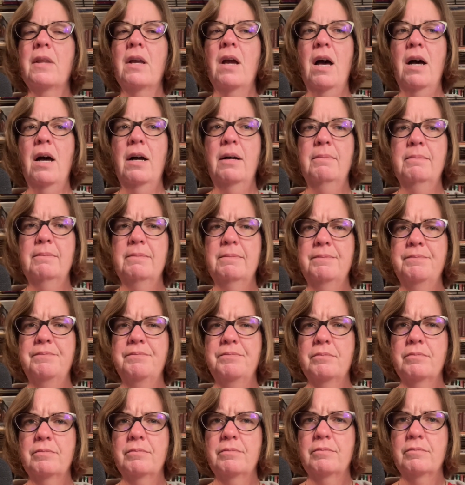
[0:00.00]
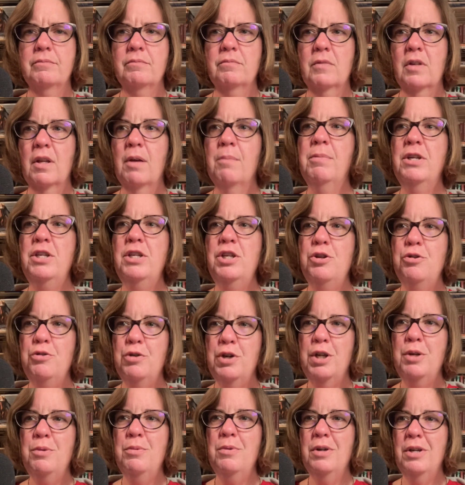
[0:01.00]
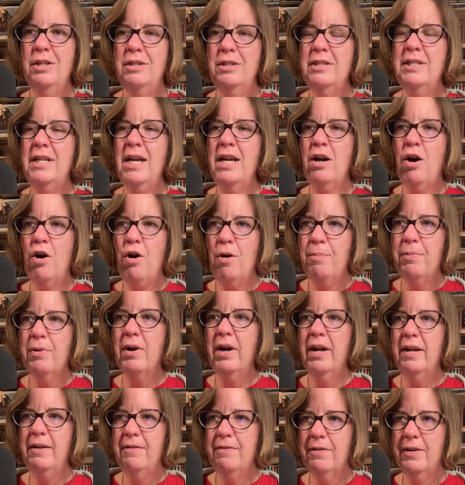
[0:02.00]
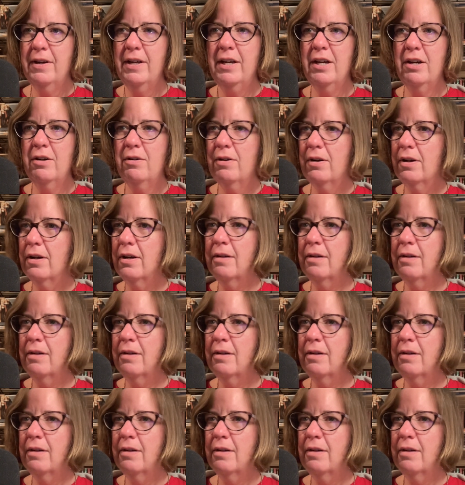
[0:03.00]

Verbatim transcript: Um, but you can and uh, say, I'll pray for you.